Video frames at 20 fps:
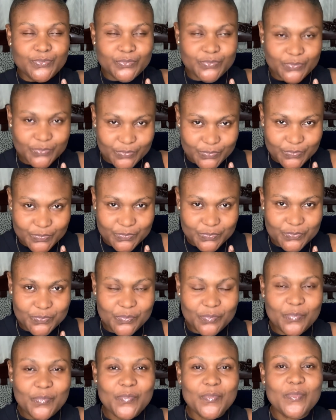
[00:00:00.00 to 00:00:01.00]
hmm
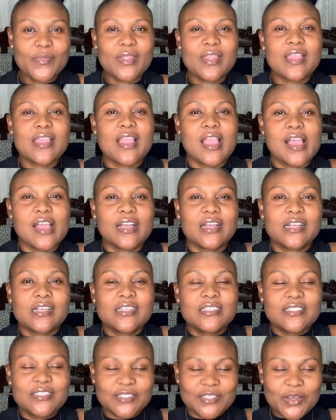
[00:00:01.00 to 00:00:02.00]

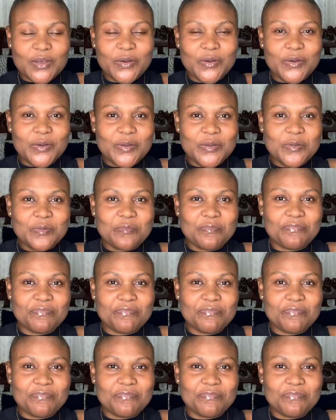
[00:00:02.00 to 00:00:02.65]
so